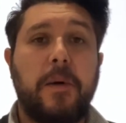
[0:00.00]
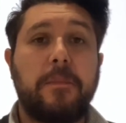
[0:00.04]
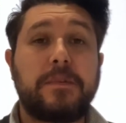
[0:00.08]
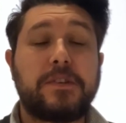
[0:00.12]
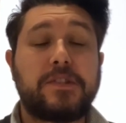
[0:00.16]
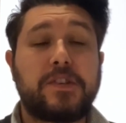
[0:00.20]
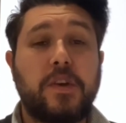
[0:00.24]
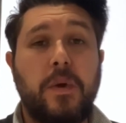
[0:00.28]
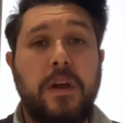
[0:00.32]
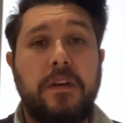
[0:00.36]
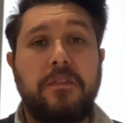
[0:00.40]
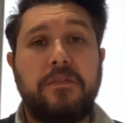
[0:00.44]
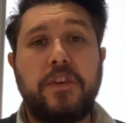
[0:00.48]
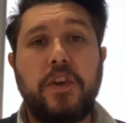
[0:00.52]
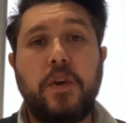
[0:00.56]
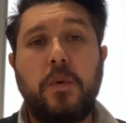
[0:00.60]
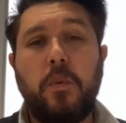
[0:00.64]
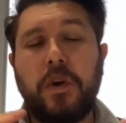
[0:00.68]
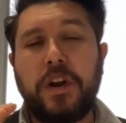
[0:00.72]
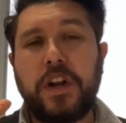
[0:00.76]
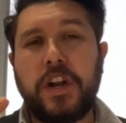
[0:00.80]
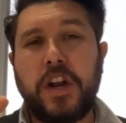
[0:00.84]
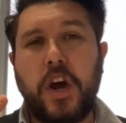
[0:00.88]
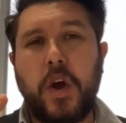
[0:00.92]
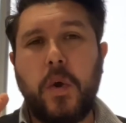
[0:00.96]
So if you
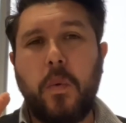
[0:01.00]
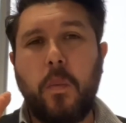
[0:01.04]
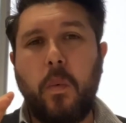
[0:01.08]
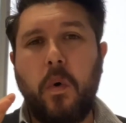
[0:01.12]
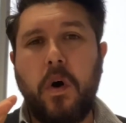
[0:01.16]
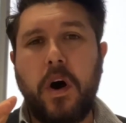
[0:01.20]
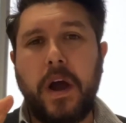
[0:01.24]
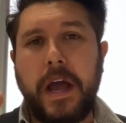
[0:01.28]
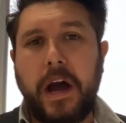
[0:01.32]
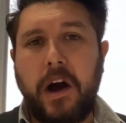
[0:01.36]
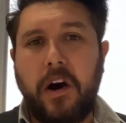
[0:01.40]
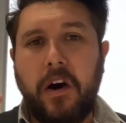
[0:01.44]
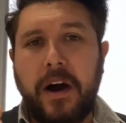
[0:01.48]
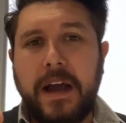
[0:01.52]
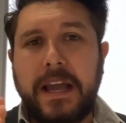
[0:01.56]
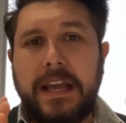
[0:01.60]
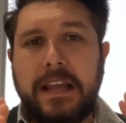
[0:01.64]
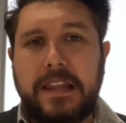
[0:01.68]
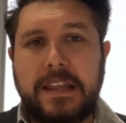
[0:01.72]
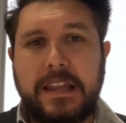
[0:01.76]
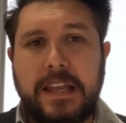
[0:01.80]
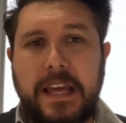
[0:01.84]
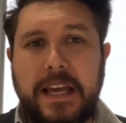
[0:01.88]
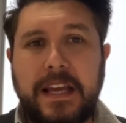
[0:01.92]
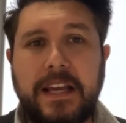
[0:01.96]
want to know why I
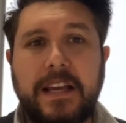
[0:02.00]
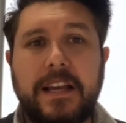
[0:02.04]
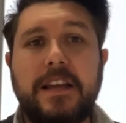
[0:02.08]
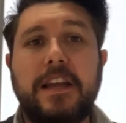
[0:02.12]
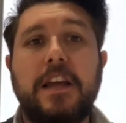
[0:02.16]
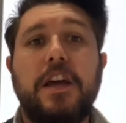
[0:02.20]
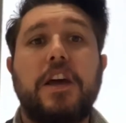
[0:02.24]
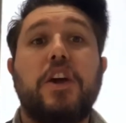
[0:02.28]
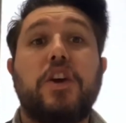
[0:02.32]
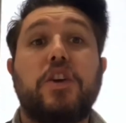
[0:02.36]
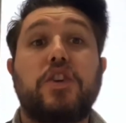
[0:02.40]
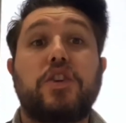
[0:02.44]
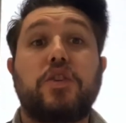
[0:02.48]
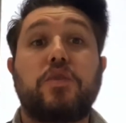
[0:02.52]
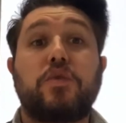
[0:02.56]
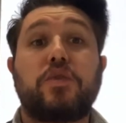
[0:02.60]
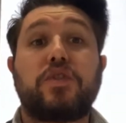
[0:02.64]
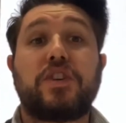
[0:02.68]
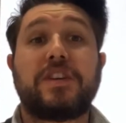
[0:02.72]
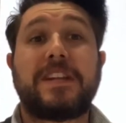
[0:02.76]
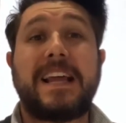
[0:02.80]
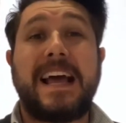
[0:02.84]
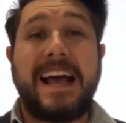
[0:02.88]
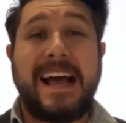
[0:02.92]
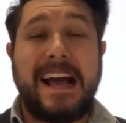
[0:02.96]
think you
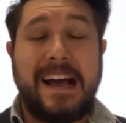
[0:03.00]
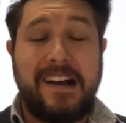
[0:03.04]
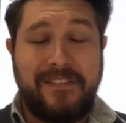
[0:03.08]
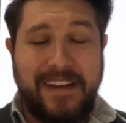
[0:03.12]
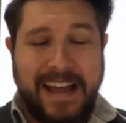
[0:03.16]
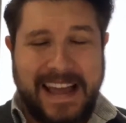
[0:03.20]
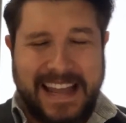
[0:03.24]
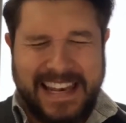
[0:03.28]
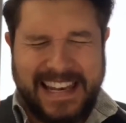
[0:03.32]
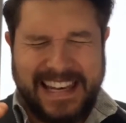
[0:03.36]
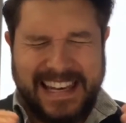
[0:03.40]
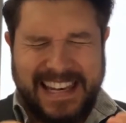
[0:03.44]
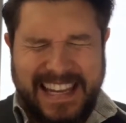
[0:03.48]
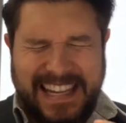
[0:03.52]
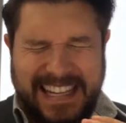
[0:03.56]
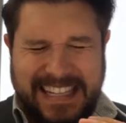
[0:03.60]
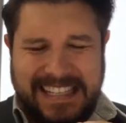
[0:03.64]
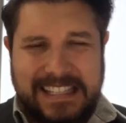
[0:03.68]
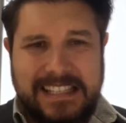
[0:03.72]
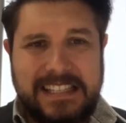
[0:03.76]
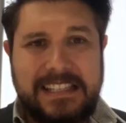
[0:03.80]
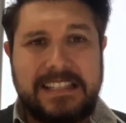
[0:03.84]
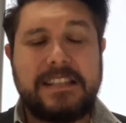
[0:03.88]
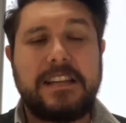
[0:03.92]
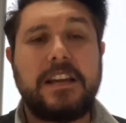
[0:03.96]
should have at
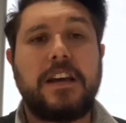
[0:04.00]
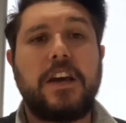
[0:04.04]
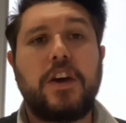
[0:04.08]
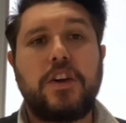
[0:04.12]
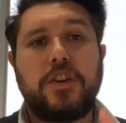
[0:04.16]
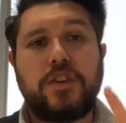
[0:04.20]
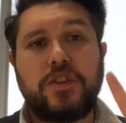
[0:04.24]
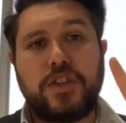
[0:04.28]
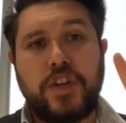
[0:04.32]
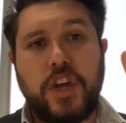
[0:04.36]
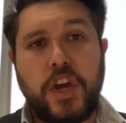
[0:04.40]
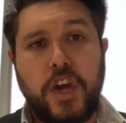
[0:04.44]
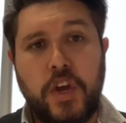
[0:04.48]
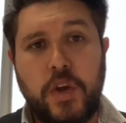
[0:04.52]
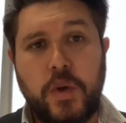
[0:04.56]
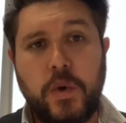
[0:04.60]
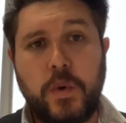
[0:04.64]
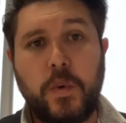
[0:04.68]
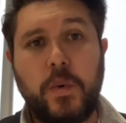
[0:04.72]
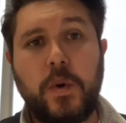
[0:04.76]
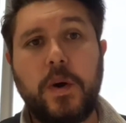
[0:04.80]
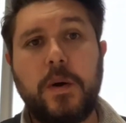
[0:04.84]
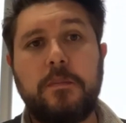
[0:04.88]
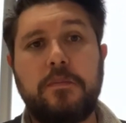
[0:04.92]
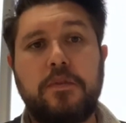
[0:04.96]
least
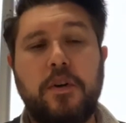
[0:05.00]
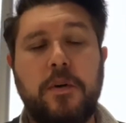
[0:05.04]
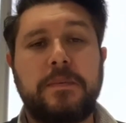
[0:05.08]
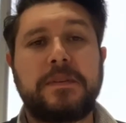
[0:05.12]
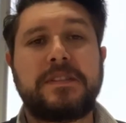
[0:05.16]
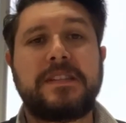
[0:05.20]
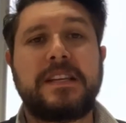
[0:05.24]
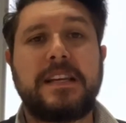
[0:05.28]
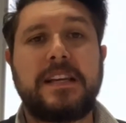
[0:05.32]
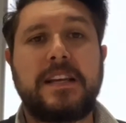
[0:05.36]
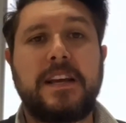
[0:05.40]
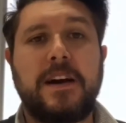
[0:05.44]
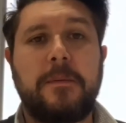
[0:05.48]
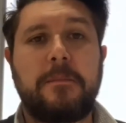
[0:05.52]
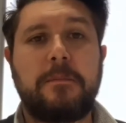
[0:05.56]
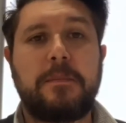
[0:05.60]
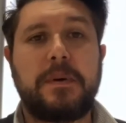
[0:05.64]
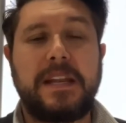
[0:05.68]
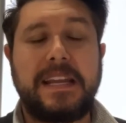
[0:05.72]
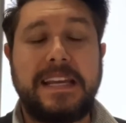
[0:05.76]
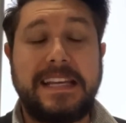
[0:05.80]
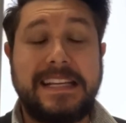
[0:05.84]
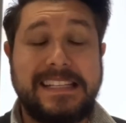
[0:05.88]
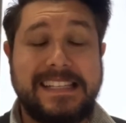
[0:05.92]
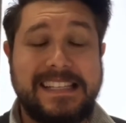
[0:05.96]
two property
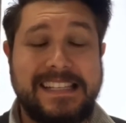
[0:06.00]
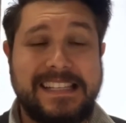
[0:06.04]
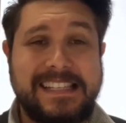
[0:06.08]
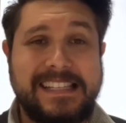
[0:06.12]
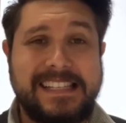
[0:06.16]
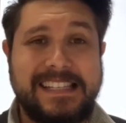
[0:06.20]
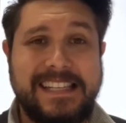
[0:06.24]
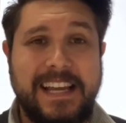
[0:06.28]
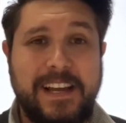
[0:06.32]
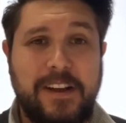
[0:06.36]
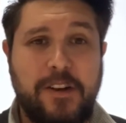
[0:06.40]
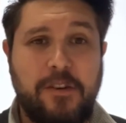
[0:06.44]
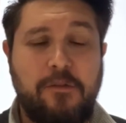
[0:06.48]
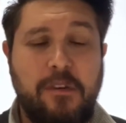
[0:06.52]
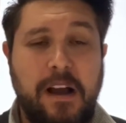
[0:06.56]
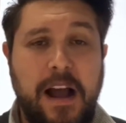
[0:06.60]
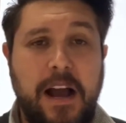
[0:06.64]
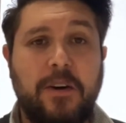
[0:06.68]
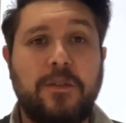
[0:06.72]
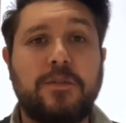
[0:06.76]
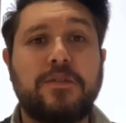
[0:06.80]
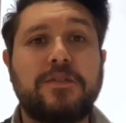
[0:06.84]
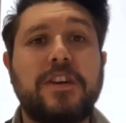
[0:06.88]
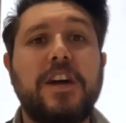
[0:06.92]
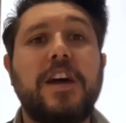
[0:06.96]
companies, stick
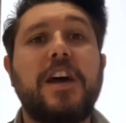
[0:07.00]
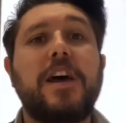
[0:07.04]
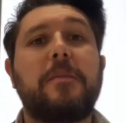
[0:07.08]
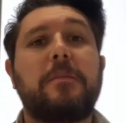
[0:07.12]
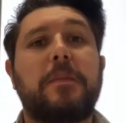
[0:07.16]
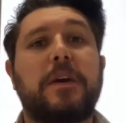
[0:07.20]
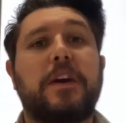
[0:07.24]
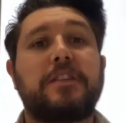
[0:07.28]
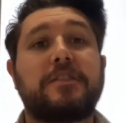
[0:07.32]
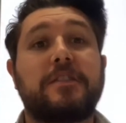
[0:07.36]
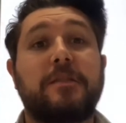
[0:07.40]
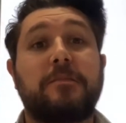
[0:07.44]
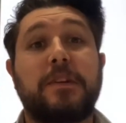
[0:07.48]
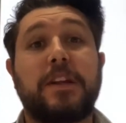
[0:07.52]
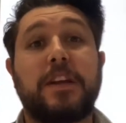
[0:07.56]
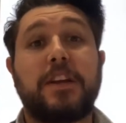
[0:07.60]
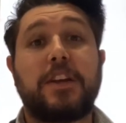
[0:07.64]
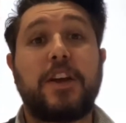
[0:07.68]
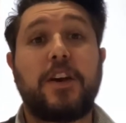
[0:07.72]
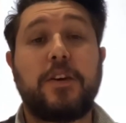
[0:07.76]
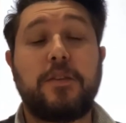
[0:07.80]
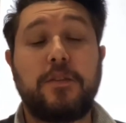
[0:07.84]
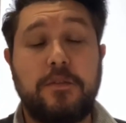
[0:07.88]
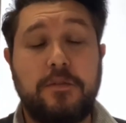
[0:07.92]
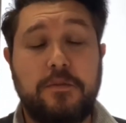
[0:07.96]
around, because I'm going to
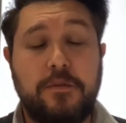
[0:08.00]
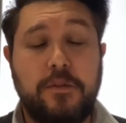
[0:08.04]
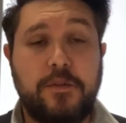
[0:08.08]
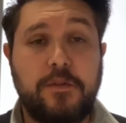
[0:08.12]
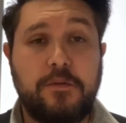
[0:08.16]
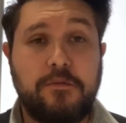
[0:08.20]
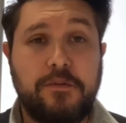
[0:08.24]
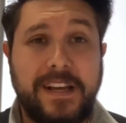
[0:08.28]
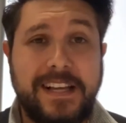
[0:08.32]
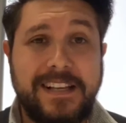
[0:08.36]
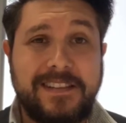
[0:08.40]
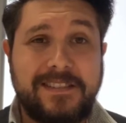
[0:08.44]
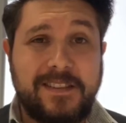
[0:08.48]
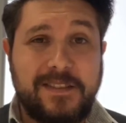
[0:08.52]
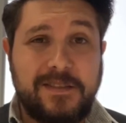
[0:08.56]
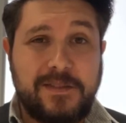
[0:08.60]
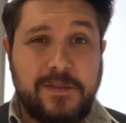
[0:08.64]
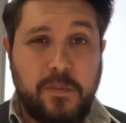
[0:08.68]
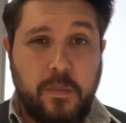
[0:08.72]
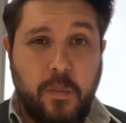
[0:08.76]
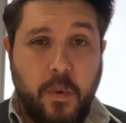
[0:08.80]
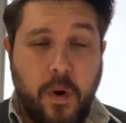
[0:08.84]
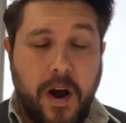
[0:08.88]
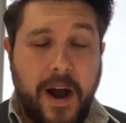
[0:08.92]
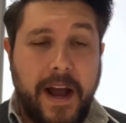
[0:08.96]
go through the reasons
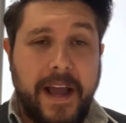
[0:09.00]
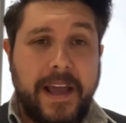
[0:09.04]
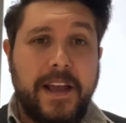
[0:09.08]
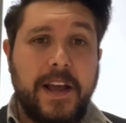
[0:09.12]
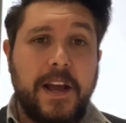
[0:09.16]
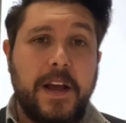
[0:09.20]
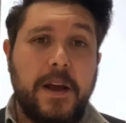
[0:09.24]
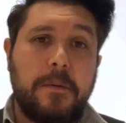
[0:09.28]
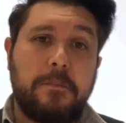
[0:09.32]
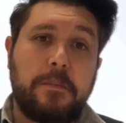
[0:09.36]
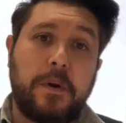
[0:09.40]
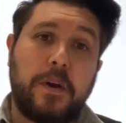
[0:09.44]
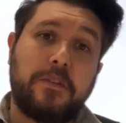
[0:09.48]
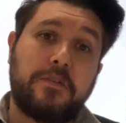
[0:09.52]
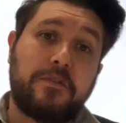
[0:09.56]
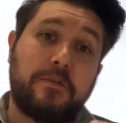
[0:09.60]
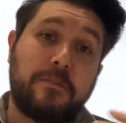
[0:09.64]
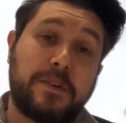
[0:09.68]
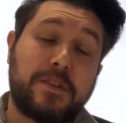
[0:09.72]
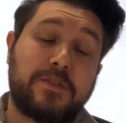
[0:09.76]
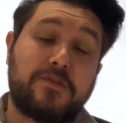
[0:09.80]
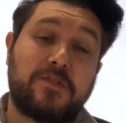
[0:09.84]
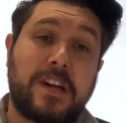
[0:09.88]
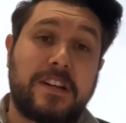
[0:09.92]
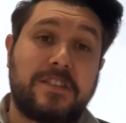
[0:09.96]
why, both from
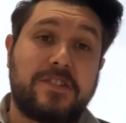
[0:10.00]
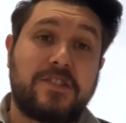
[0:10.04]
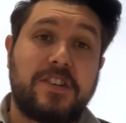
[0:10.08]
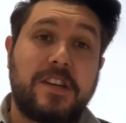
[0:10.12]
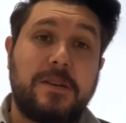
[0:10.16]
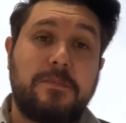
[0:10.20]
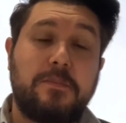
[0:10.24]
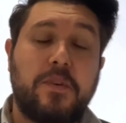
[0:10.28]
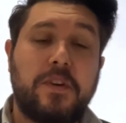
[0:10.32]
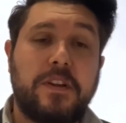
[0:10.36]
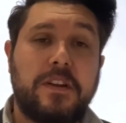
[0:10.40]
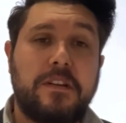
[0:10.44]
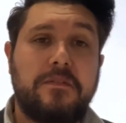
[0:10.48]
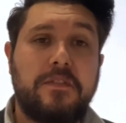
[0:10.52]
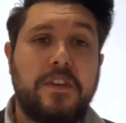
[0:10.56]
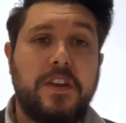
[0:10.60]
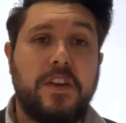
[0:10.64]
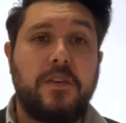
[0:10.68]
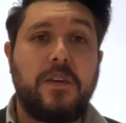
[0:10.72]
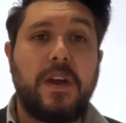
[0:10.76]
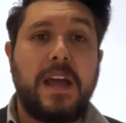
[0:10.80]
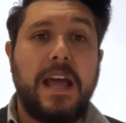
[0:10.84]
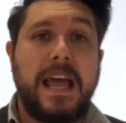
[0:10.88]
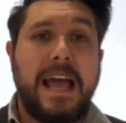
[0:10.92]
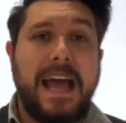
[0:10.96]
a strategy point of
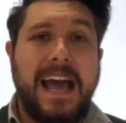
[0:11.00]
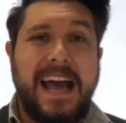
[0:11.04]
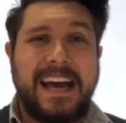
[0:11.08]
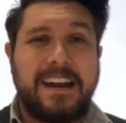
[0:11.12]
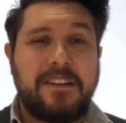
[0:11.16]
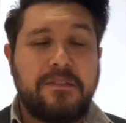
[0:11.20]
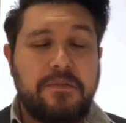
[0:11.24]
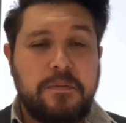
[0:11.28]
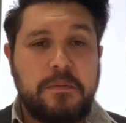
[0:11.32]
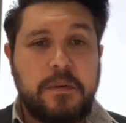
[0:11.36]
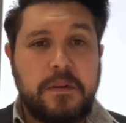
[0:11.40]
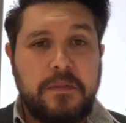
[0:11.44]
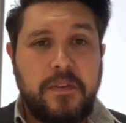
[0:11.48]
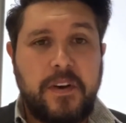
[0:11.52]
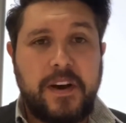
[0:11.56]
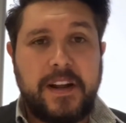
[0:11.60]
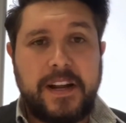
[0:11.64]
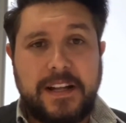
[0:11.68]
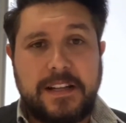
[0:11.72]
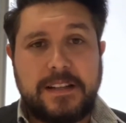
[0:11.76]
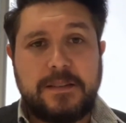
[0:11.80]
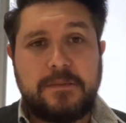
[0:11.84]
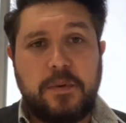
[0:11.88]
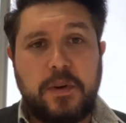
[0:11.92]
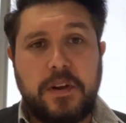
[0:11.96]
view and from a
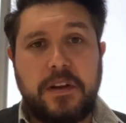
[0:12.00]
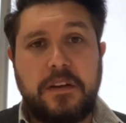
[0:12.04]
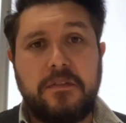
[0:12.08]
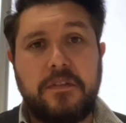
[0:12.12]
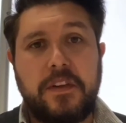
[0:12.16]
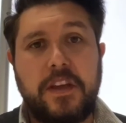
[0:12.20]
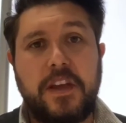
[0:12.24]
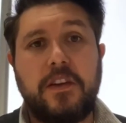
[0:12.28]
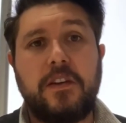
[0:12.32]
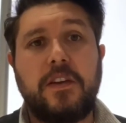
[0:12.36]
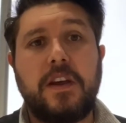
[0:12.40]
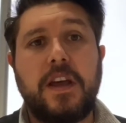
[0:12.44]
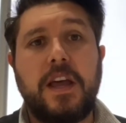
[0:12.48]
finance point of view,